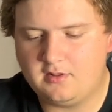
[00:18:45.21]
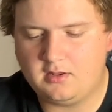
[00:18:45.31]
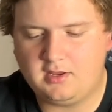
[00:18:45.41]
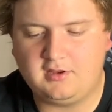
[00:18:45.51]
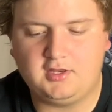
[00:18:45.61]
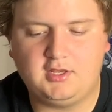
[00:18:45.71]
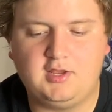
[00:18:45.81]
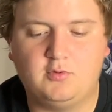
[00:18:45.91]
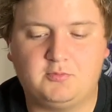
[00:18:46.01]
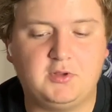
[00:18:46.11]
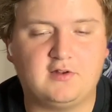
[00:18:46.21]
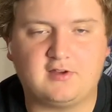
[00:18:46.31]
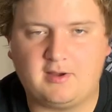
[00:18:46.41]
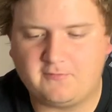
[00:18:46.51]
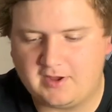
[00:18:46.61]
he would be a
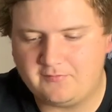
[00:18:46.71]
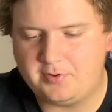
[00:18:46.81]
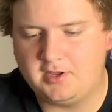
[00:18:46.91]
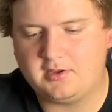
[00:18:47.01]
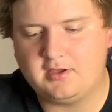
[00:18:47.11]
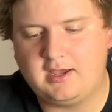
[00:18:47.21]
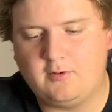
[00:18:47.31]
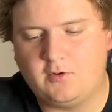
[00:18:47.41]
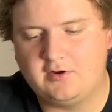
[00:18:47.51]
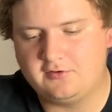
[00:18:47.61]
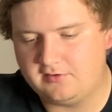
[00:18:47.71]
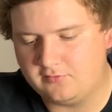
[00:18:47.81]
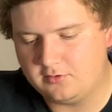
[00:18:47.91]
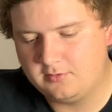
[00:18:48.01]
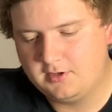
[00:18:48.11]
top 5 pick at wide
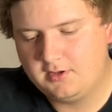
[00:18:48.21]
receiver,